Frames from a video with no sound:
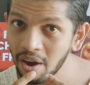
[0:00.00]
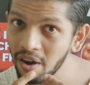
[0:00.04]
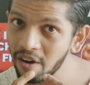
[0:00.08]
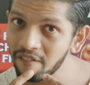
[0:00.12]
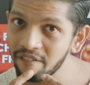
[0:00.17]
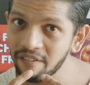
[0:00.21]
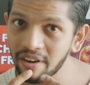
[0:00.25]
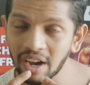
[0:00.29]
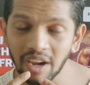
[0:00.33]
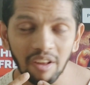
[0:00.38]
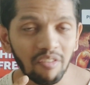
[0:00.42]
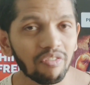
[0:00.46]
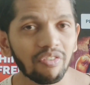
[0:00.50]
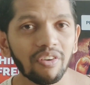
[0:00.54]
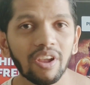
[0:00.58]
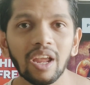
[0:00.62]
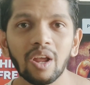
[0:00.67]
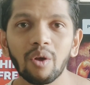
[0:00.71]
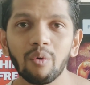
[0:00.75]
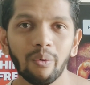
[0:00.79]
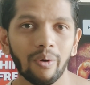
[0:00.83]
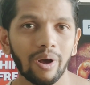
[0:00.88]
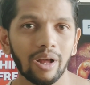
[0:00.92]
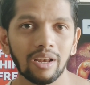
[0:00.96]
A very
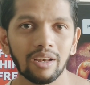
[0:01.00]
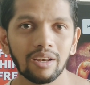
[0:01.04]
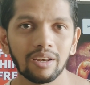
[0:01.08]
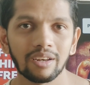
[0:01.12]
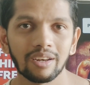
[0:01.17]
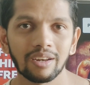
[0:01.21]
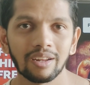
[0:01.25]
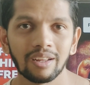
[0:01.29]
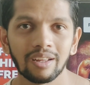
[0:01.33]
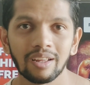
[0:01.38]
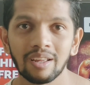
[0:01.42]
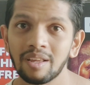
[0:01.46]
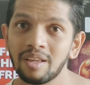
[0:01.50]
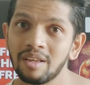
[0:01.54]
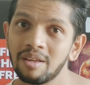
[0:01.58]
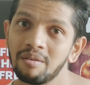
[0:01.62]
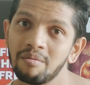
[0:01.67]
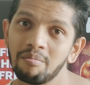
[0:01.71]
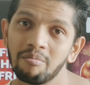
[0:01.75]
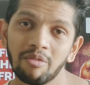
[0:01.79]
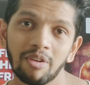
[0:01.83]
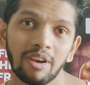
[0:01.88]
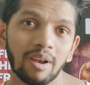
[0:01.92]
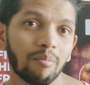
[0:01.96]
fake one.
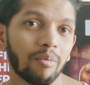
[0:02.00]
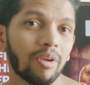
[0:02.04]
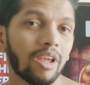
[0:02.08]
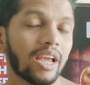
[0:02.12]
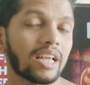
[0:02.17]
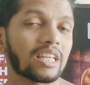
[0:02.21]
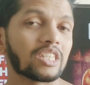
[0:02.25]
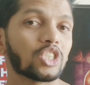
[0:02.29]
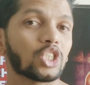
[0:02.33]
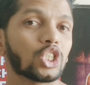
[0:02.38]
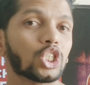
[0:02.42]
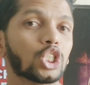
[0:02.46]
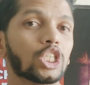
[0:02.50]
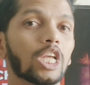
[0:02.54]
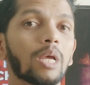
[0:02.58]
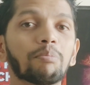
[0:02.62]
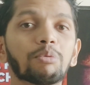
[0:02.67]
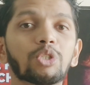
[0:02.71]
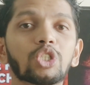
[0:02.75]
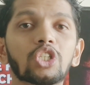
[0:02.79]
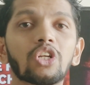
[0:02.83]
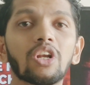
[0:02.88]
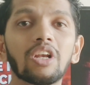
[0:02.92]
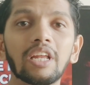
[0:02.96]
He'll be
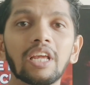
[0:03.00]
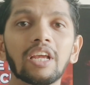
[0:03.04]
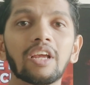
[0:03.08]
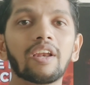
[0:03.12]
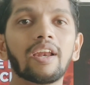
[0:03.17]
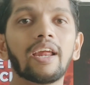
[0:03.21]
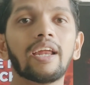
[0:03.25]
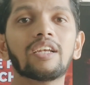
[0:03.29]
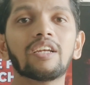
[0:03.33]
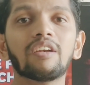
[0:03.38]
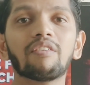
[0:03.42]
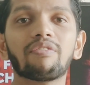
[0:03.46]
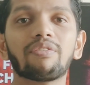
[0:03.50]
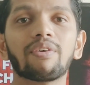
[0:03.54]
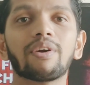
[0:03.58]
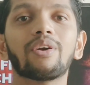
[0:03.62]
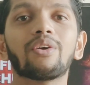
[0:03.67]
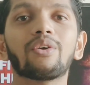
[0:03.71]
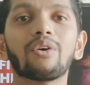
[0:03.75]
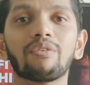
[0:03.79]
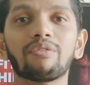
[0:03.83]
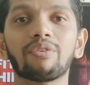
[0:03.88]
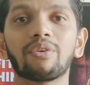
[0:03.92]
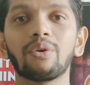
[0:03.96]
exceptionally great in
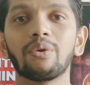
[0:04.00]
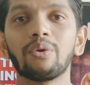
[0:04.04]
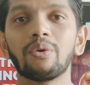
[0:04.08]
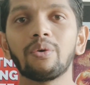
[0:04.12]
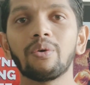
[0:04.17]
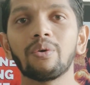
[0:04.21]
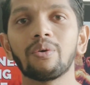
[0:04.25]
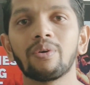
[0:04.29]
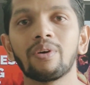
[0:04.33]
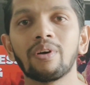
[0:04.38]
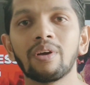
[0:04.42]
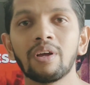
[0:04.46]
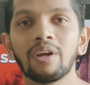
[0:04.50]
front of you.